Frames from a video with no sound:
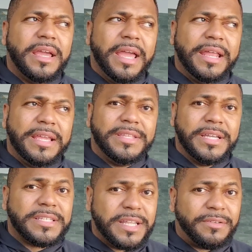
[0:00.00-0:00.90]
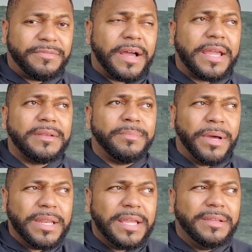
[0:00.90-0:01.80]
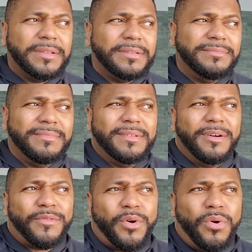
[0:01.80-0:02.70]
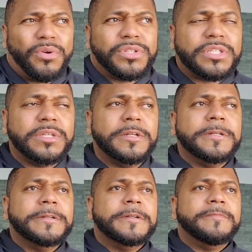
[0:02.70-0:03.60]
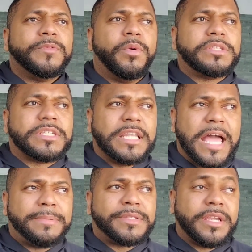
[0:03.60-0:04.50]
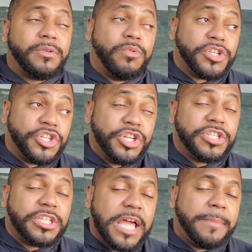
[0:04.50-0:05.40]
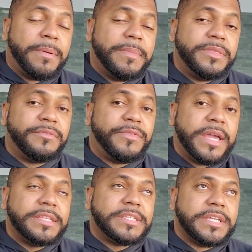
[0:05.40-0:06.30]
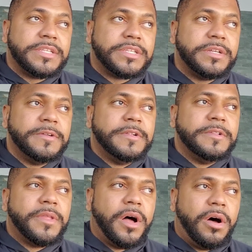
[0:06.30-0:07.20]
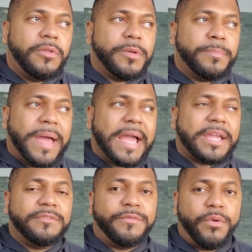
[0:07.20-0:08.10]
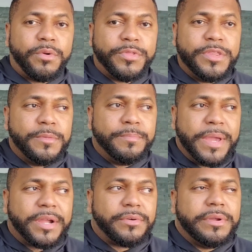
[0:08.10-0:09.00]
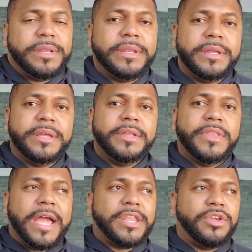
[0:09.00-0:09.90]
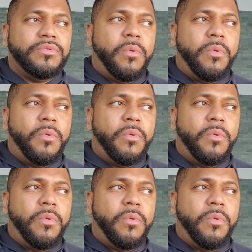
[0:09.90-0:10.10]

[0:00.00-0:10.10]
and he does need a fight. But, of course, what should slap him in the face is all the back and forth and the bickering that you